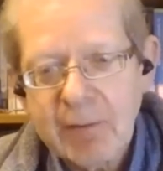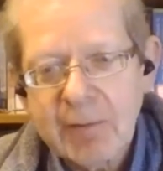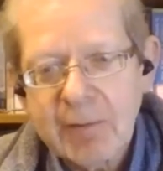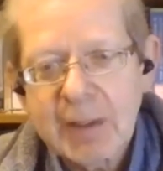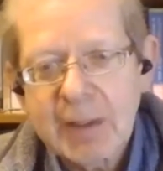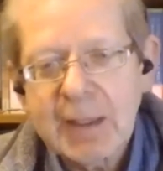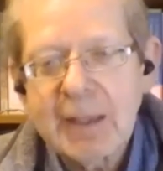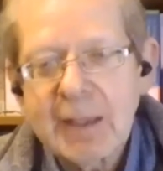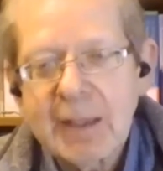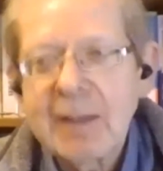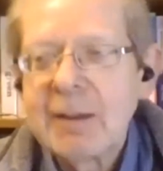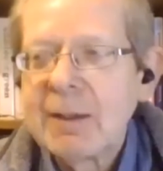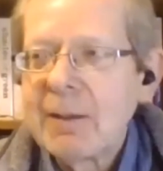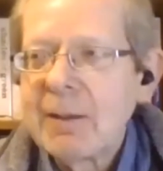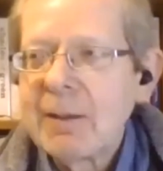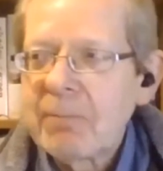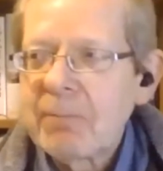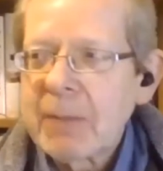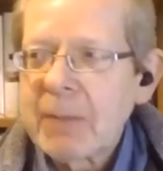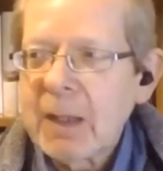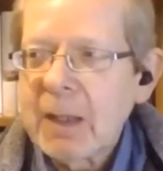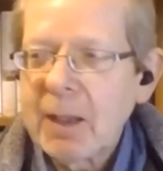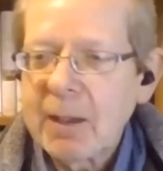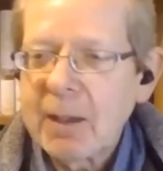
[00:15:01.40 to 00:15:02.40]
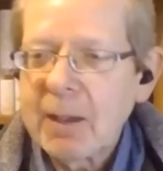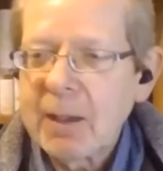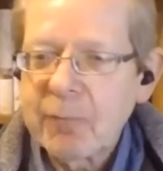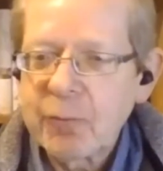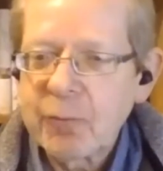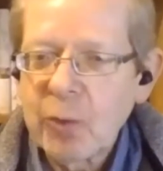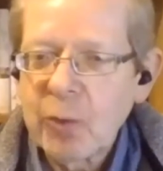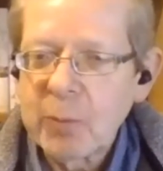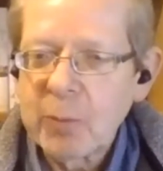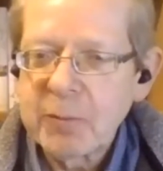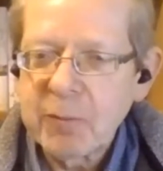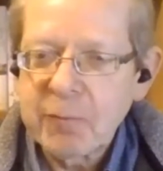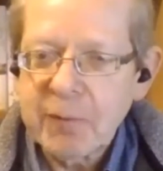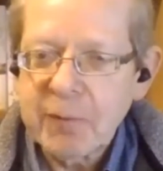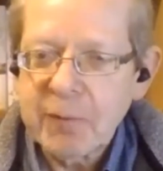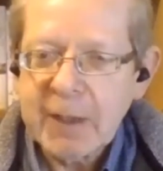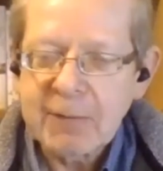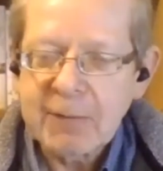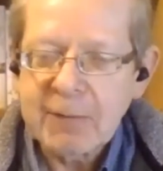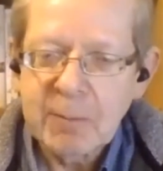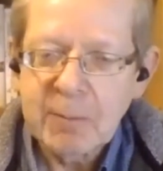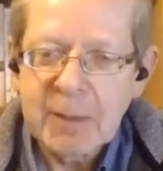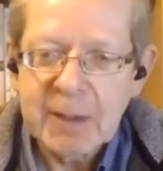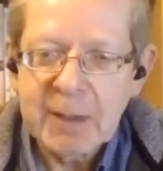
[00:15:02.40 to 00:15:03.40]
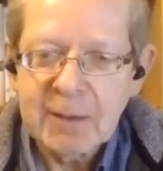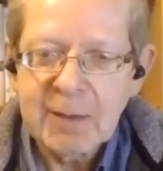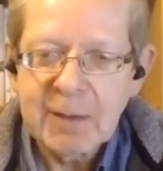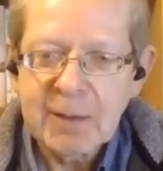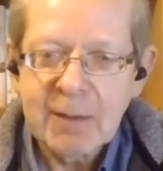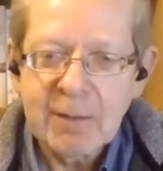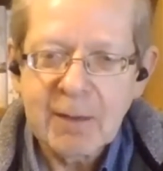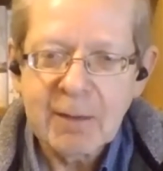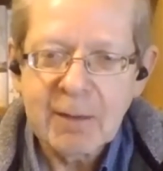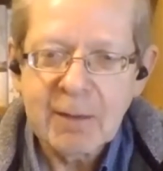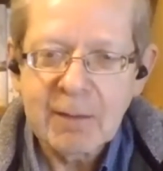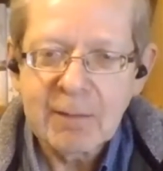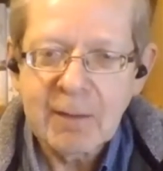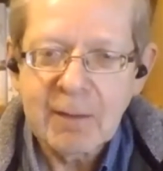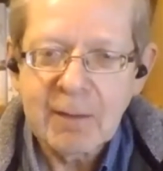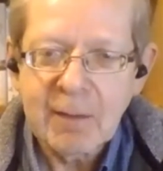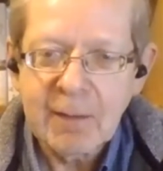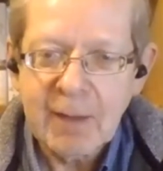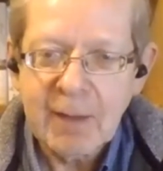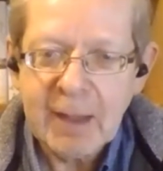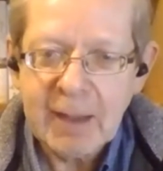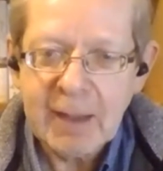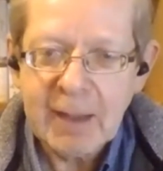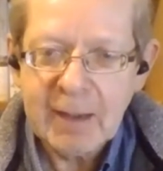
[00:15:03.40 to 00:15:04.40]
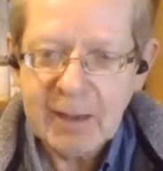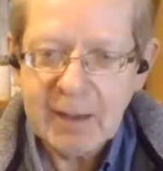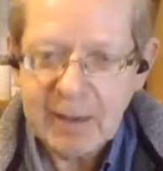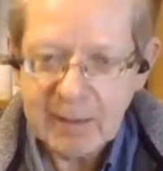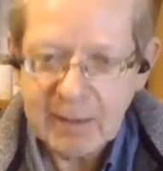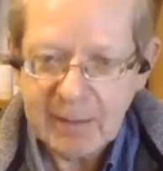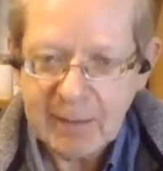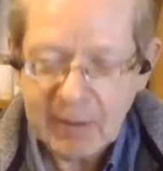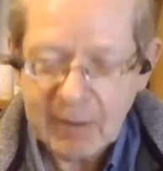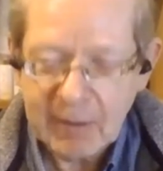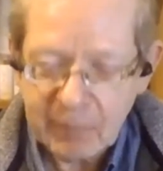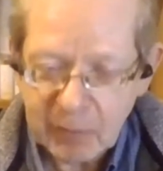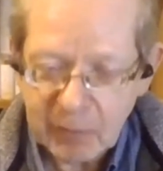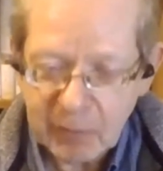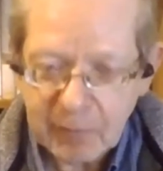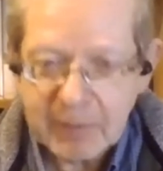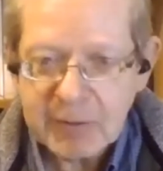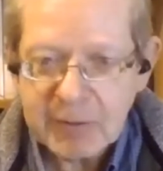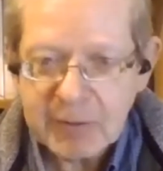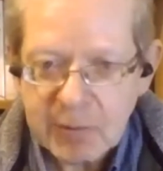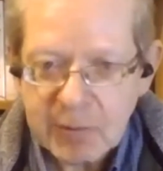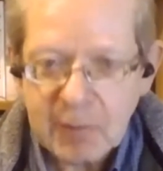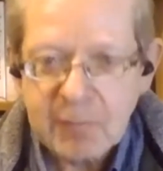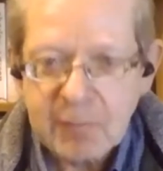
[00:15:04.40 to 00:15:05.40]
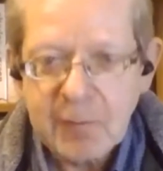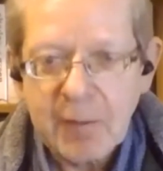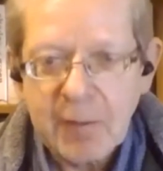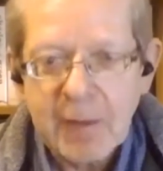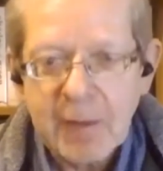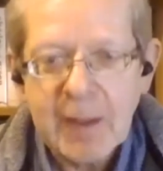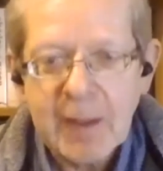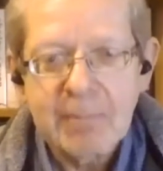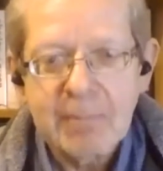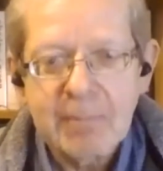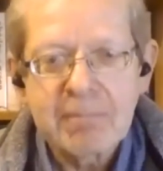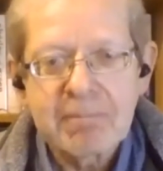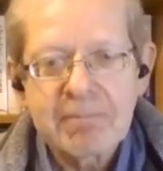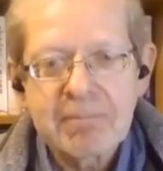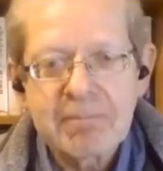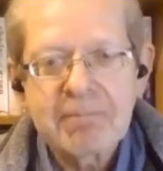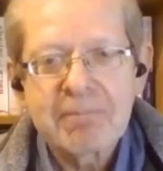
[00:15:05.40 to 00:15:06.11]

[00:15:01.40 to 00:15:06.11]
there any forms of flexibility that you've introduced for them?